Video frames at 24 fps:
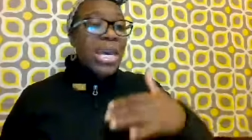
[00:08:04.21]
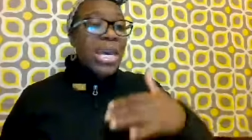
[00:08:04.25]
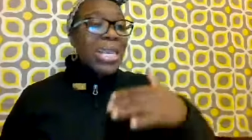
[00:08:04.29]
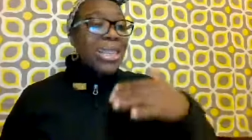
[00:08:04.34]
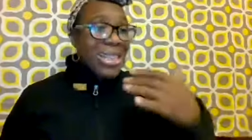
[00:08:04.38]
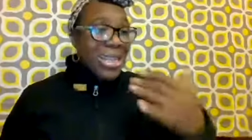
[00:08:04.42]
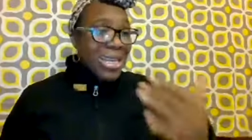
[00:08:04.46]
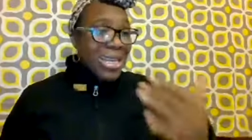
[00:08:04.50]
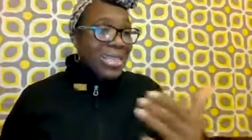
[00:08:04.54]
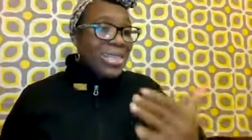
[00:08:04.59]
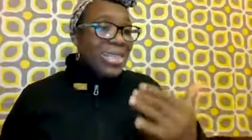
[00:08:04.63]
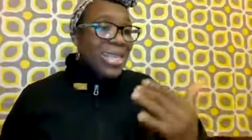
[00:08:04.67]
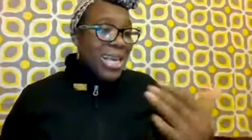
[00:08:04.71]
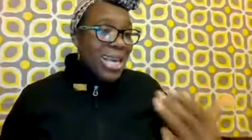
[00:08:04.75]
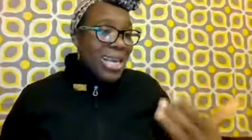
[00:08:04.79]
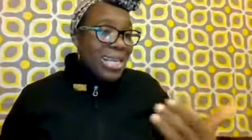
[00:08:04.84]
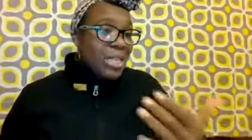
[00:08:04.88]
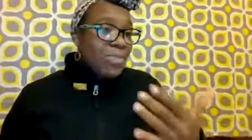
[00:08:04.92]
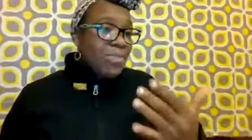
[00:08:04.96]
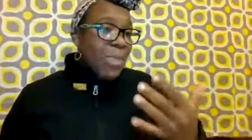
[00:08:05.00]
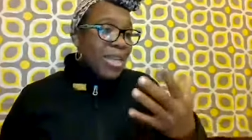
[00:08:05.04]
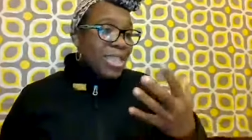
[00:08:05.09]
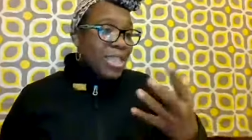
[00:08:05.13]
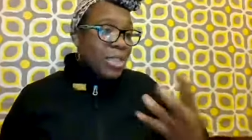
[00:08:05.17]
This
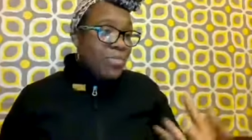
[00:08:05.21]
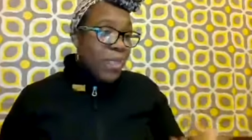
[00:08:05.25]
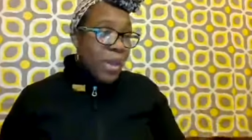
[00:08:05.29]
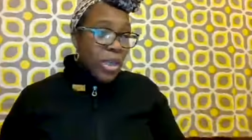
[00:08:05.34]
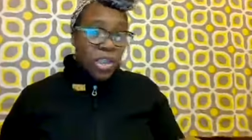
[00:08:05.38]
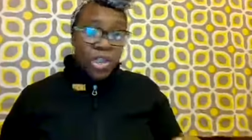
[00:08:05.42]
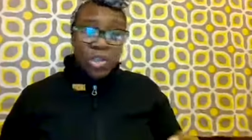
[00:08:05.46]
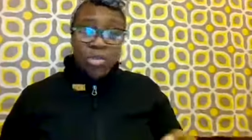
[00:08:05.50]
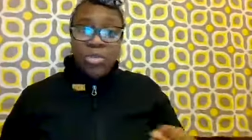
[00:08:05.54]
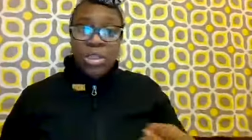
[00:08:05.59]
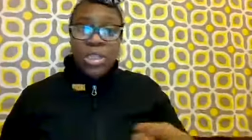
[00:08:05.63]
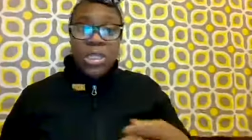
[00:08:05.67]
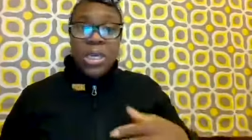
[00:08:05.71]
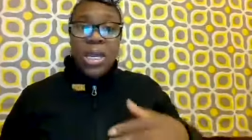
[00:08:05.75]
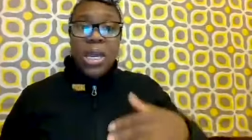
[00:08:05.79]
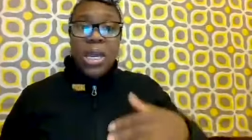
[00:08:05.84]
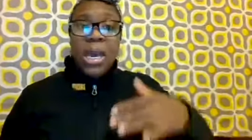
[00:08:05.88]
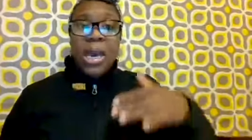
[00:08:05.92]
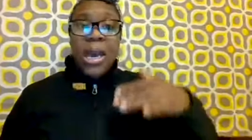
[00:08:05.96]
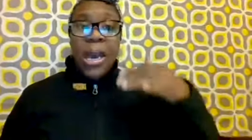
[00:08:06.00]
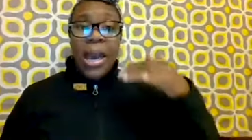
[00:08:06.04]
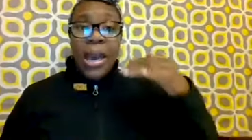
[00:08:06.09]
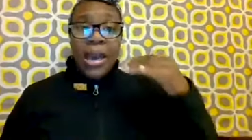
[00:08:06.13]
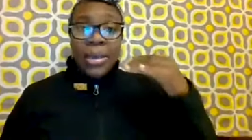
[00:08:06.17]
is my specialty
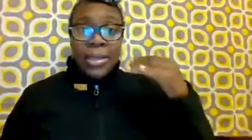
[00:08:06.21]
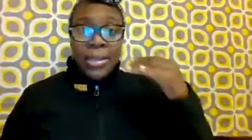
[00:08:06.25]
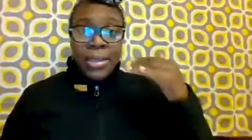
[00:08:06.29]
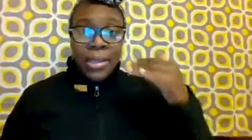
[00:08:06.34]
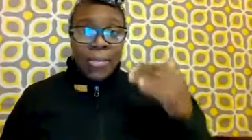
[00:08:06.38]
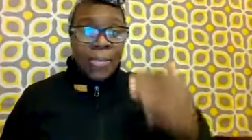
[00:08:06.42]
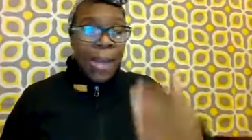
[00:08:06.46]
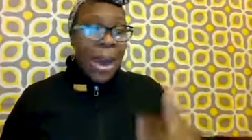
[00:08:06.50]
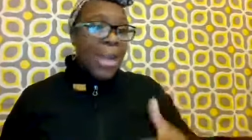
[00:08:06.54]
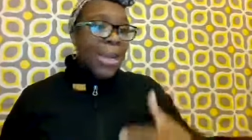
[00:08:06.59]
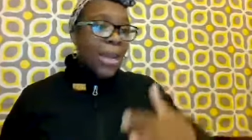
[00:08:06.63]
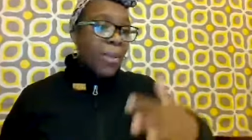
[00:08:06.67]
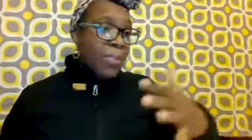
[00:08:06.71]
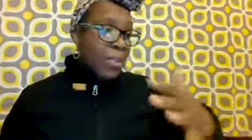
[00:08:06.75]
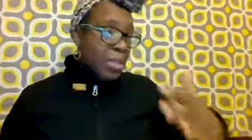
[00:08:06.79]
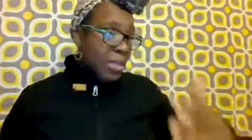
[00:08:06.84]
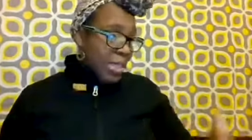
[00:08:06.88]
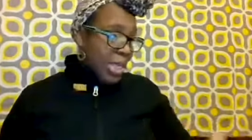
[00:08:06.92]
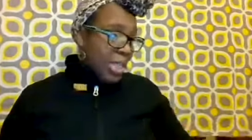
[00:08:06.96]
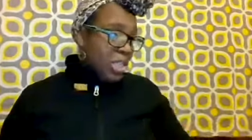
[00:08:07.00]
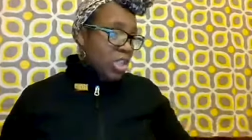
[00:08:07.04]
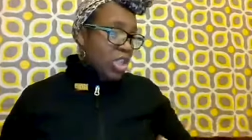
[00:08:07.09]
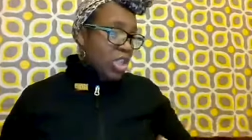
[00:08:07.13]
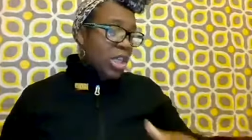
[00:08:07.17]
and demonic
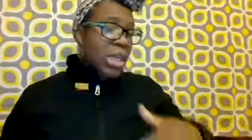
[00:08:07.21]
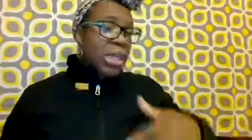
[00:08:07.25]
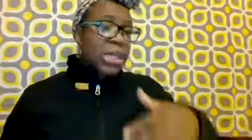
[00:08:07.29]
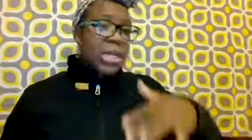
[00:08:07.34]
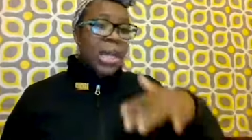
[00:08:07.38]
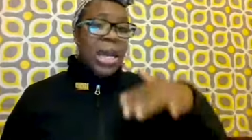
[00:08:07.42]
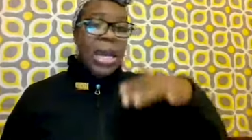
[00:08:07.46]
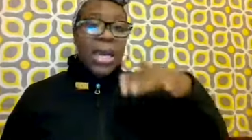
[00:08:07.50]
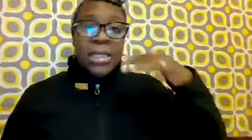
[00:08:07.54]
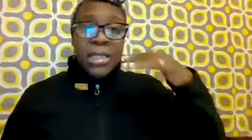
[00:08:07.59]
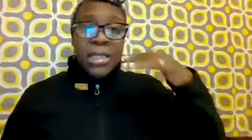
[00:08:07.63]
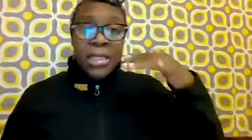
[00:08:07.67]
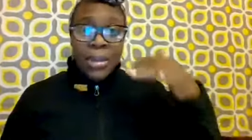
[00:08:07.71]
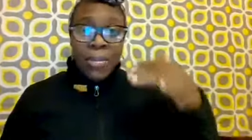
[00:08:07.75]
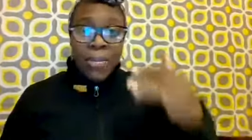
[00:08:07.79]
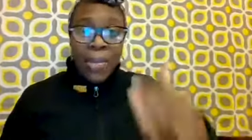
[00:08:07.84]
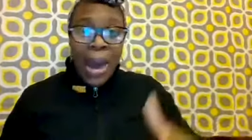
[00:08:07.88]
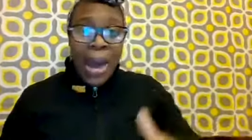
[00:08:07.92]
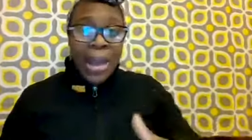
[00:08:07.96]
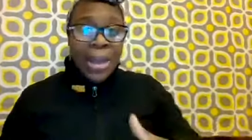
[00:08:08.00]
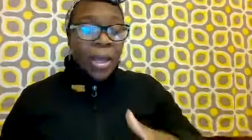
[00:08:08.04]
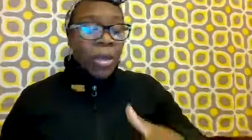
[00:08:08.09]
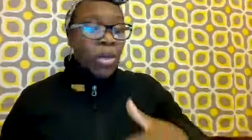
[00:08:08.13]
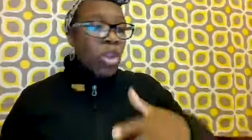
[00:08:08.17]
possession and
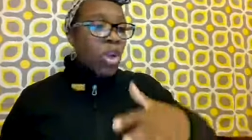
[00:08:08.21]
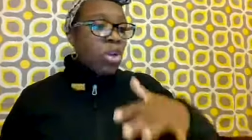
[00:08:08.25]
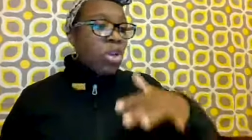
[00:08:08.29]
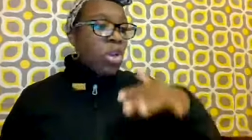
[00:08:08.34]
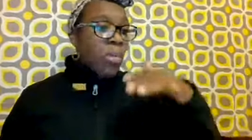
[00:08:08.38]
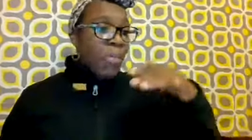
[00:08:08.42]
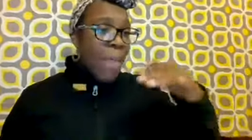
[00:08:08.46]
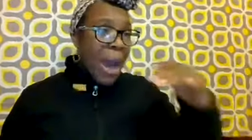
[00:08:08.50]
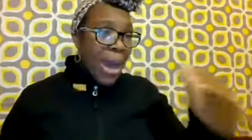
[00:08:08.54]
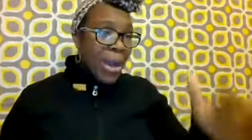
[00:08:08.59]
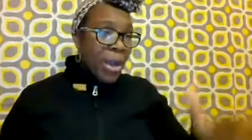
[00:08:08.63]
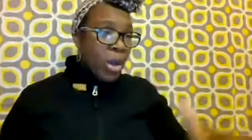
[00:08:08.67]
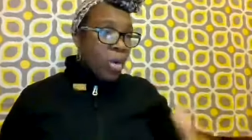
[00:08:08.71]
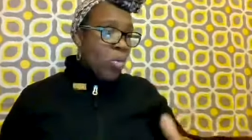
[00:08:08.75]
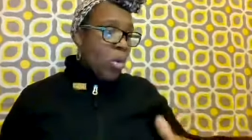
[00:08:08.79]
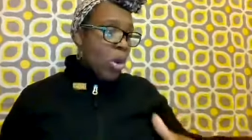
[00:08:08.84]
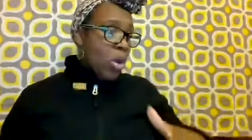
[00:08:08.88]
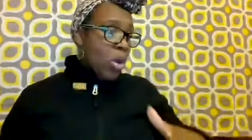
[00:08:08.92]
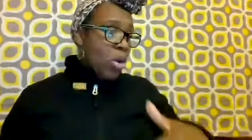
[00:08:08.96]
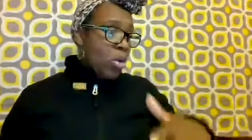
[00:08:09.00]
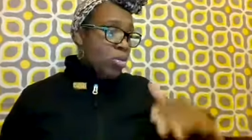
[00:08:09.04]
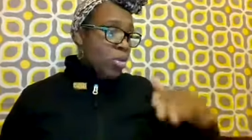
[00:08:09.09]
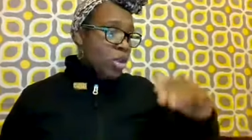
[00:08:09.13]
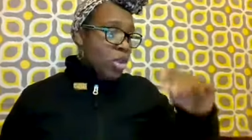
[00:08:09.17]
demonic, the demonic
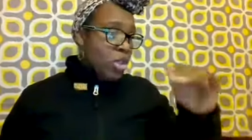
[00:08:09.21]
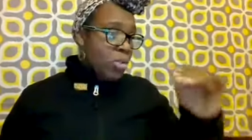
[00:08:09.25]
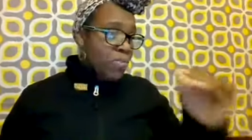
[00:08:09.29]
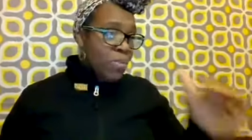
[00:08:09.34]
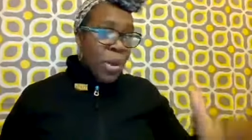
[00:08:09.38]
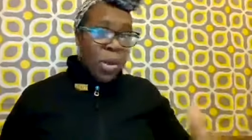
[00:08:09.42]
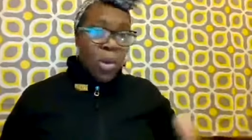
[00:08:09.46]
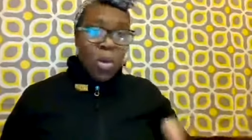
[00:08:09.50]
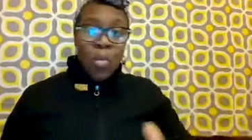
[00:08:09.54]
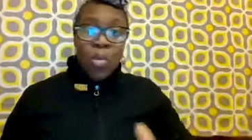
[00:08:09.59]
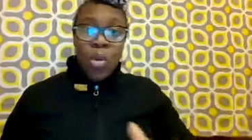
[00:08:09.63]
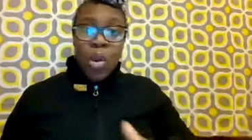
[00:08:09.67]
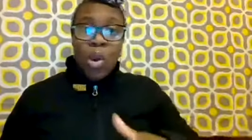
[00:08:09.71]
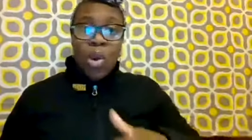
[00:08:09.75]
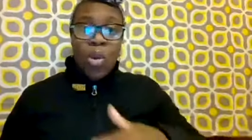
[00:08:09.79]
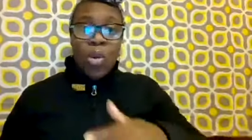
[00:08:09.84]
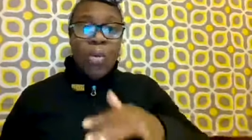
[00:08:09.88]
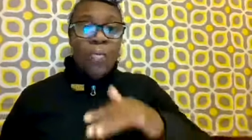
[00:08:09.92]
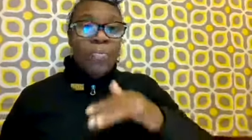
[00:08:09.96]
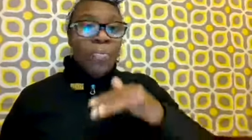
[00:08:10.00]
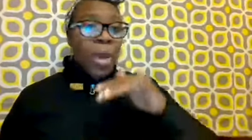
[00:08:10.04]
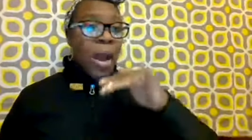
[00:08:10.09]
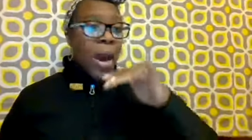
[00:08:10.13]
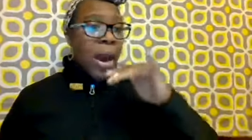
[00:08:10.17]
world, the spirit world,
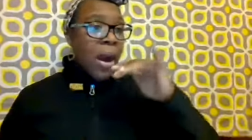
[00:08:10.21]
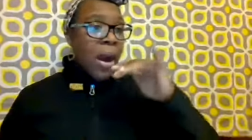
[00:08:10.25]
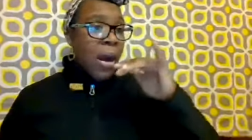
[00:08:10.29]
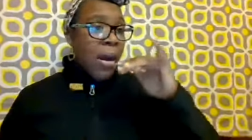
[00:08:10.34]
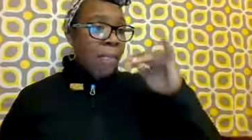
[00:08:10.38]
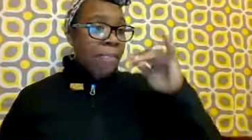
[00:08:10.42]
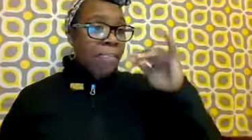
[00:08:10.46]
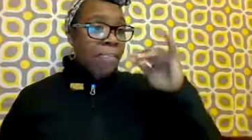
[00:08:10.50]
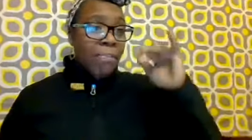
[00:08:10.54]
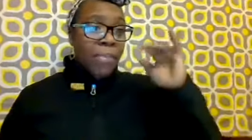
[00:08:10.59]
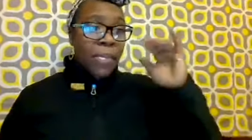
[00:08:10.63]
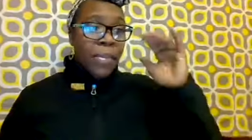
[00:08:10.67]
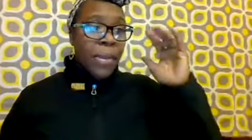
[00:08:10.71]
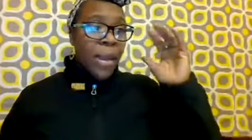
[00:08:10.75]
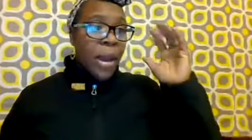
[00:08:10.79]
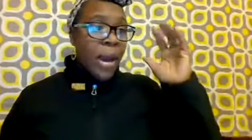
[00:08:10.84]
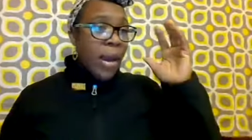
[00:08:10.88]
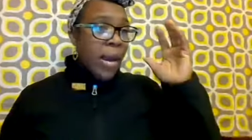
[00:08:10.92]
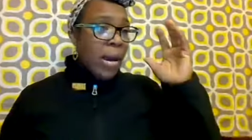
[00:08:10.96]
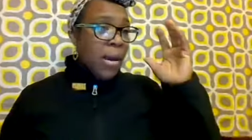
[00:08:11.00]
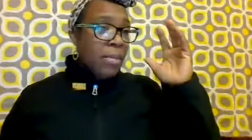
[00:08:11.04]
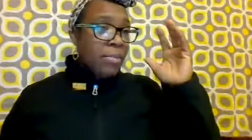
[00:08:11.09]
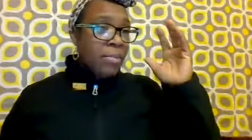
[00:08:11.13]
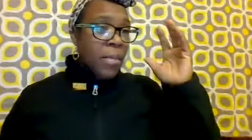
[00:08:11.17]
um,
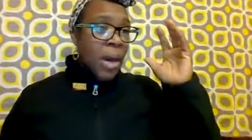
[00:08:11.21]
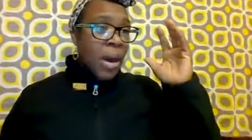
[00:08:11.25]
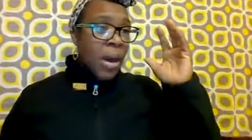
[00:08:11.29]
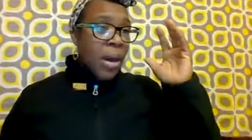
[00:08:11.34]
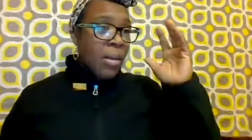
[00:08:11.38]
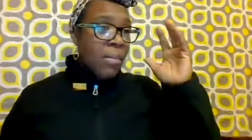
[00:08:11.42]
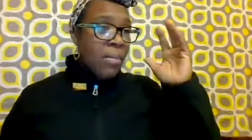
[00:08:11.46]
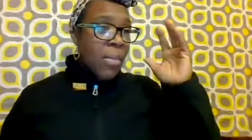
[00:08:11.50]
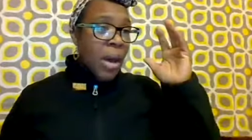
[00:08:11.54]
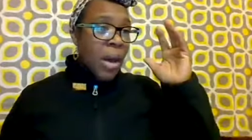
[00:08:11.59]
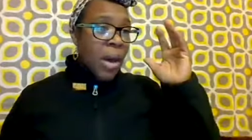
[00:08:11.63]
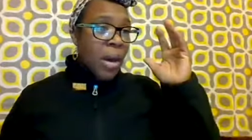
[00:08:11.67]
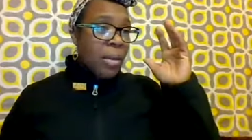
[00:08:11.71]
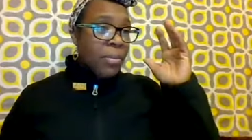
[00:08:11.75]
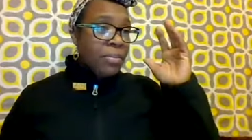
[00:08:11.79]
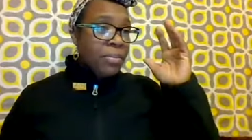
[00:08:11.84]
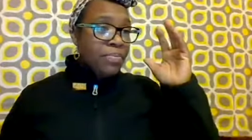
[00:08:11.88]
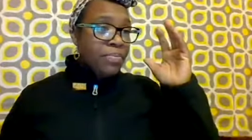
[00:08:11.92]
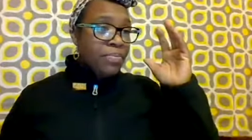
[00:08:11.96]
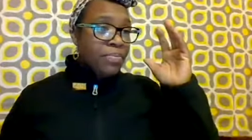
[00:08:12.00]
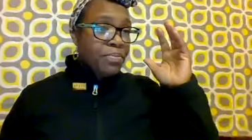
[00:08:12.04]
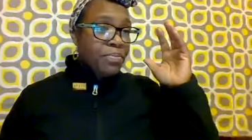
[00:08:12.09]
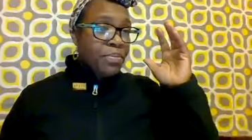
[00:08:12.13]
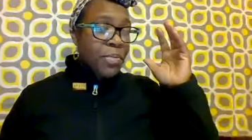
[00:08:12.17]
um, um, um,
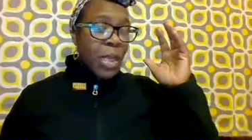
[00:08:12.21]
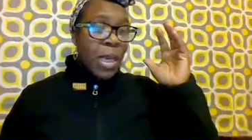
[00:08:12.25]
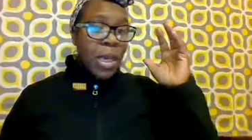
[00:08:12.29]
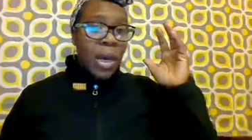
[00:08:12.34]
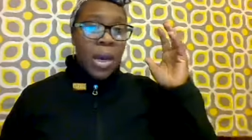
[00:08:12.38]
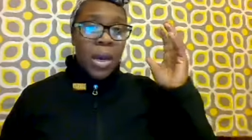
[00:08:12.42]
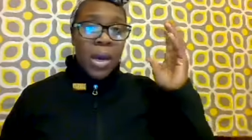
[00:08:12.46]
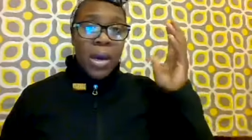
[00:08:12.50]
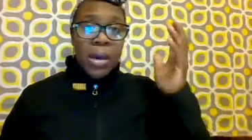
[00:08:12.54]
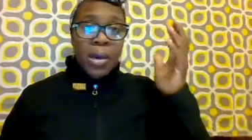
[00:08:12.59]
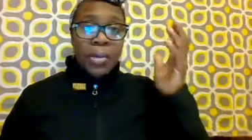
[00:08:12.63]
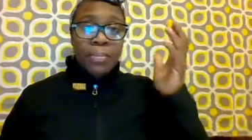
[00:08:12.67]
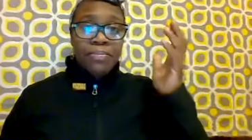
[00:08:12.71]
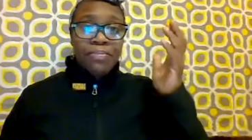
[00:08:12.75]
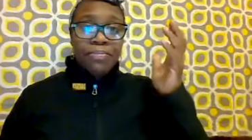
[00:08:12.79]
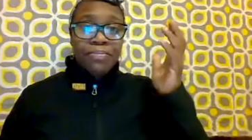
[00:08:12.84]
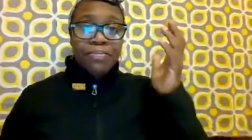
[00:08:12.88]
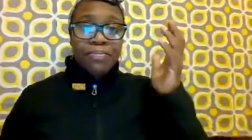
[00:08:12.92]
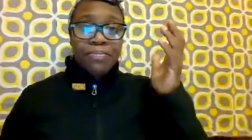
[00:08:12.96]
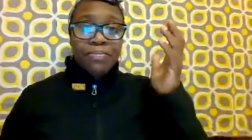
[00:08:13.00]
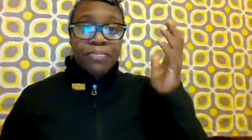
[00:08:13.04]
um